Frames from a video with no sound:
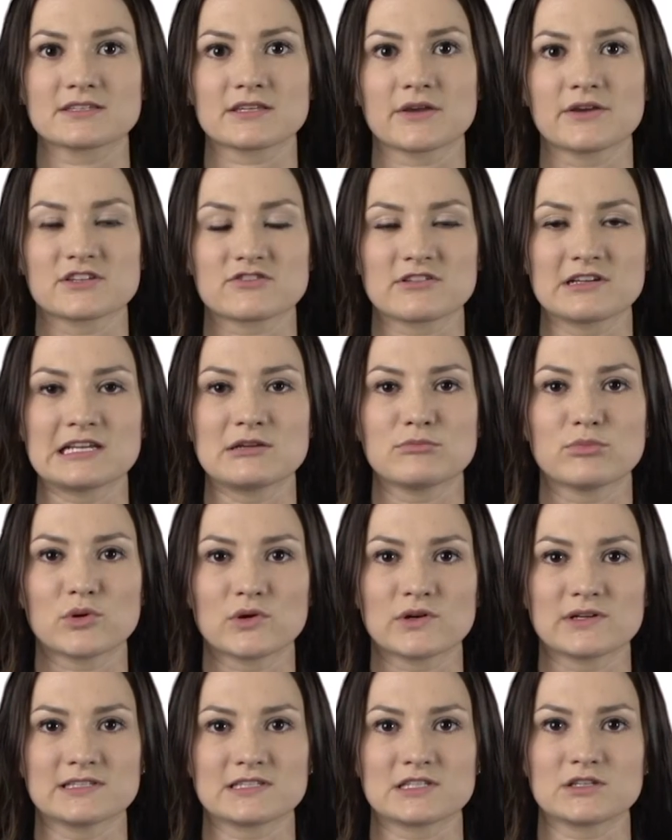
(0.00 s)
So it's really
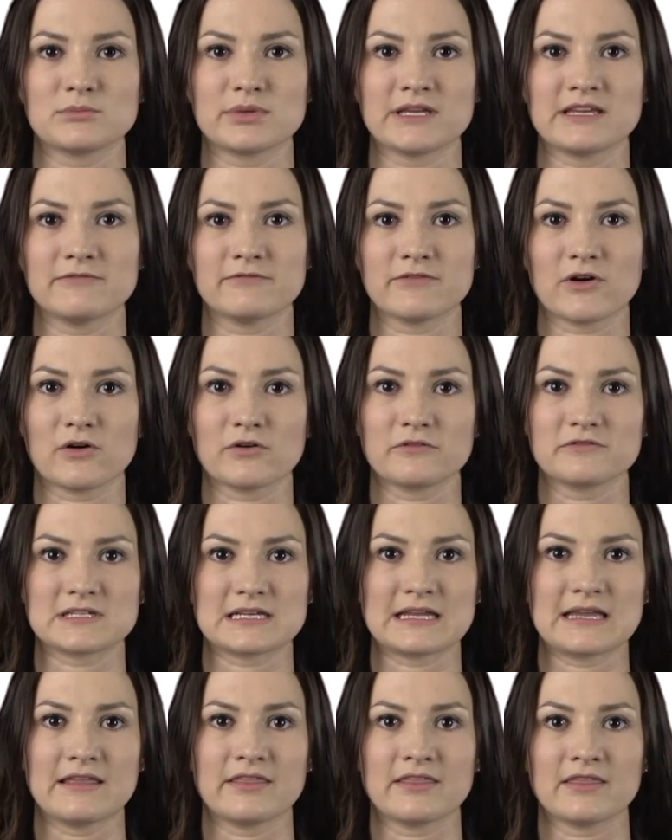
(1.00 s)
important to be
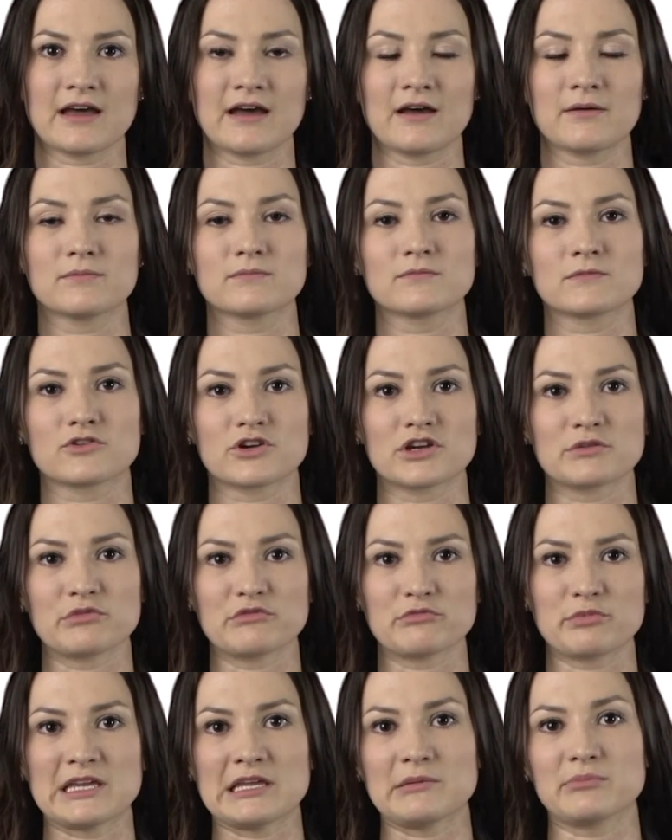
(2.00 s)
involved in that group
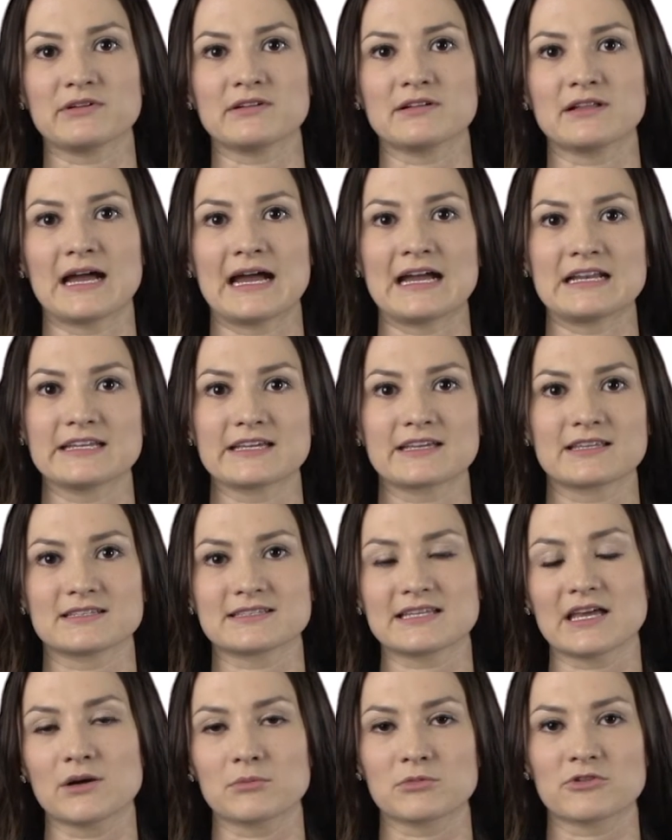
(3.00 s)
of people and it can
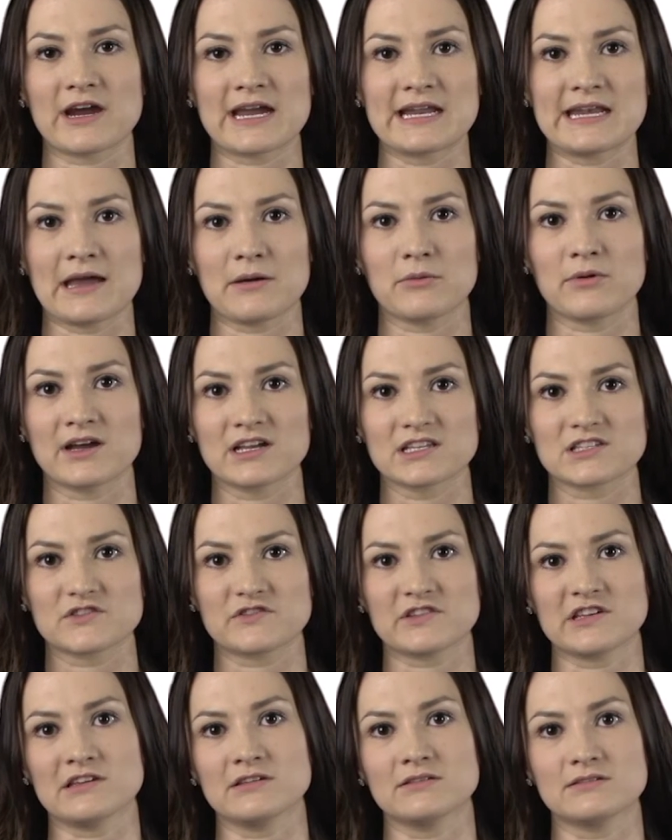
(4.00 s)
set up great networks
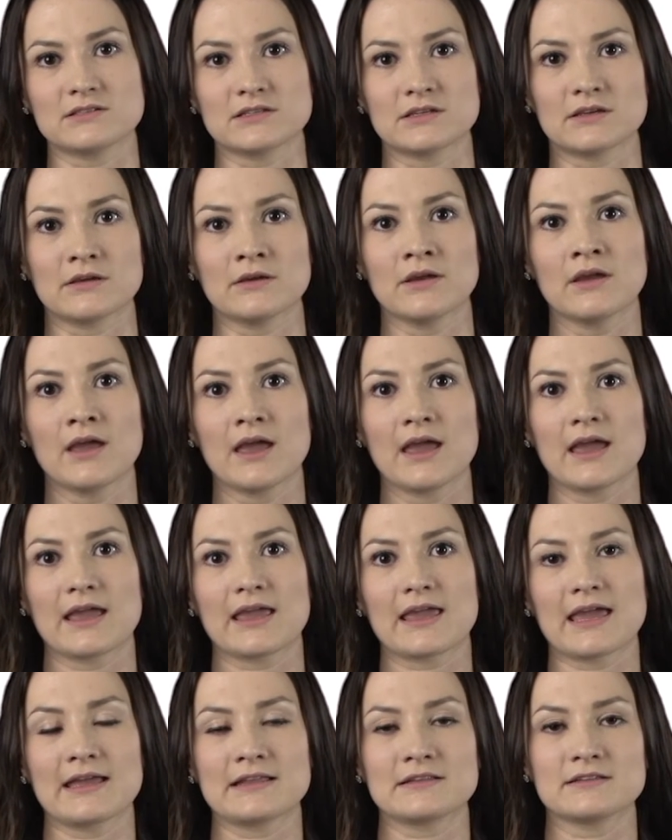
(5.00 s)
for you to
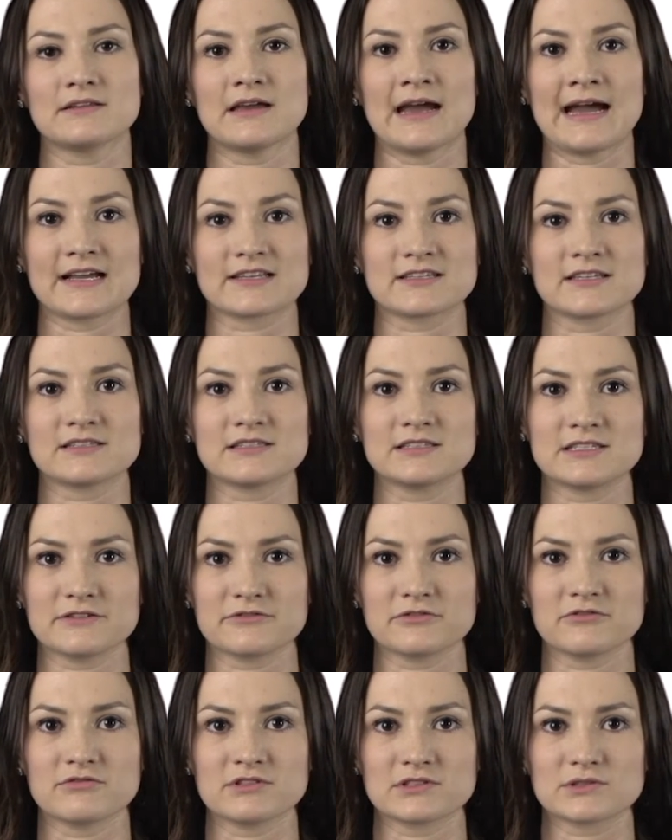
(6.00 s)
get access to
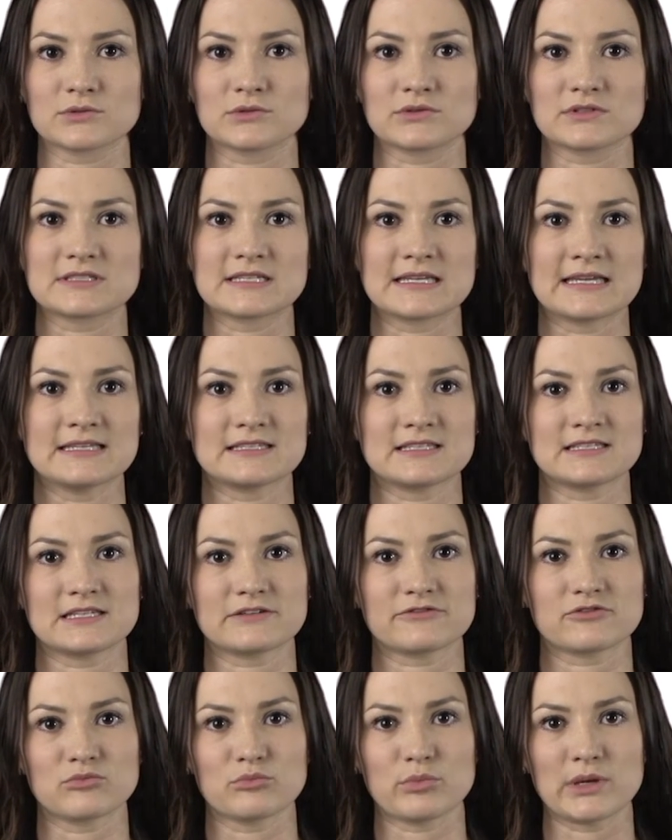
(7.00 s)
different resources and
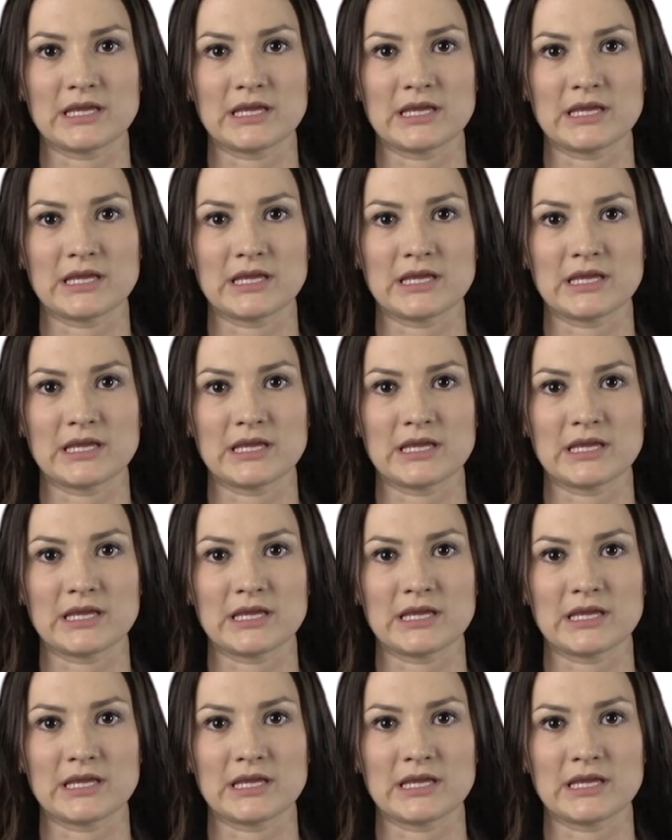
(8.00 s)
different